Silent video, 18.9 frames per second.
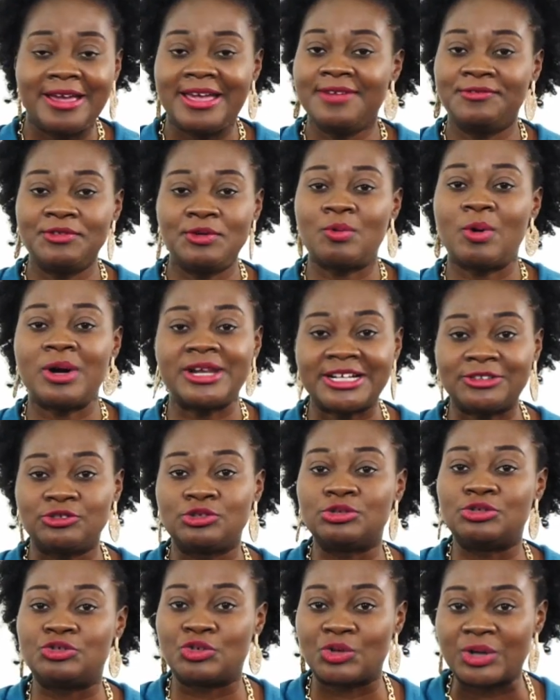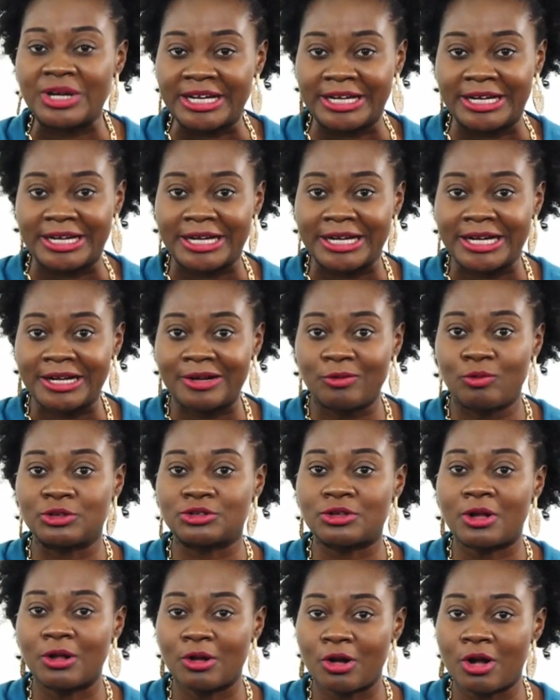Even water to drink was
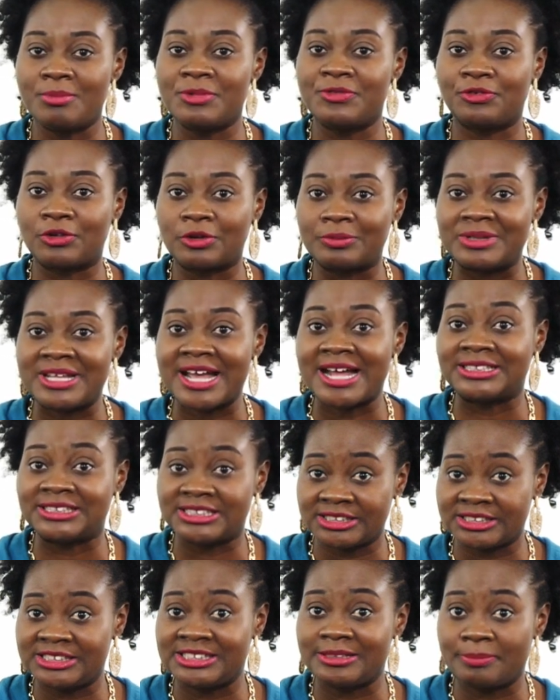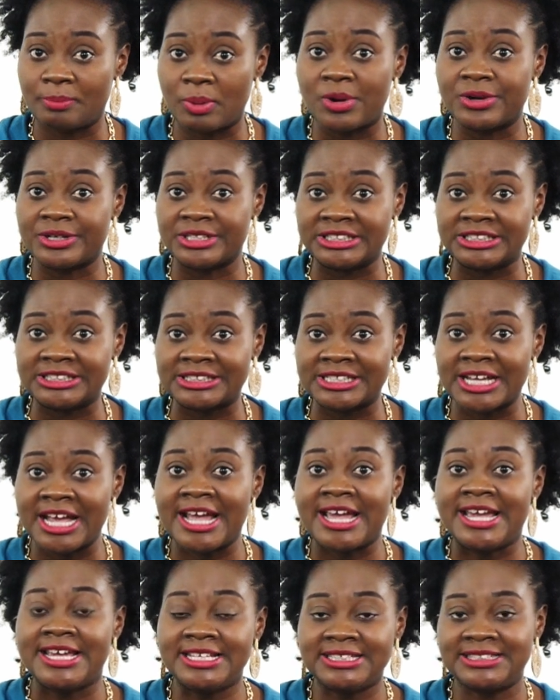all coming from that dirty pond.
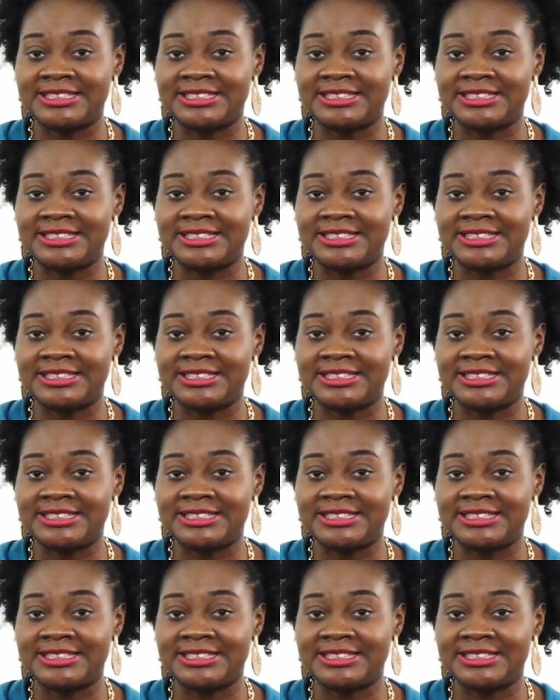He